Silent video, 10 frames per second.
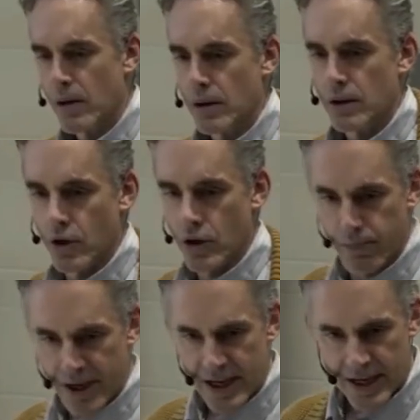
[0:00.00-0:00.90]
your
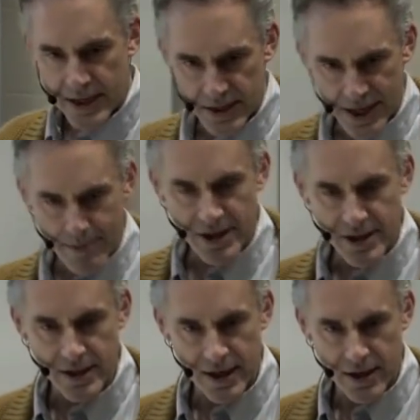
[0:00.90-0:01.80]
being is
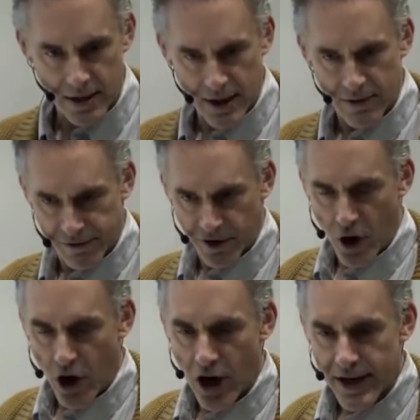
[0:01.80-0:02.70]
limited and
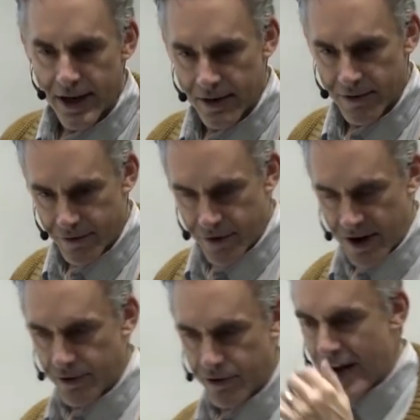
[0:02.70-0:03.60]
flawed and
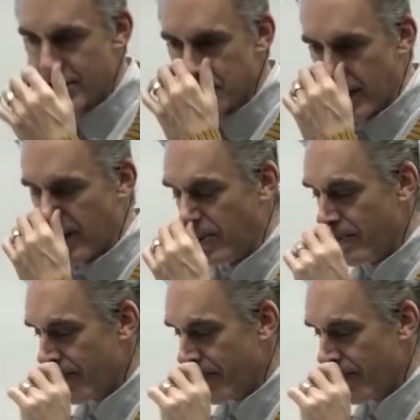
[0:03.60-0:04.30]
fragile.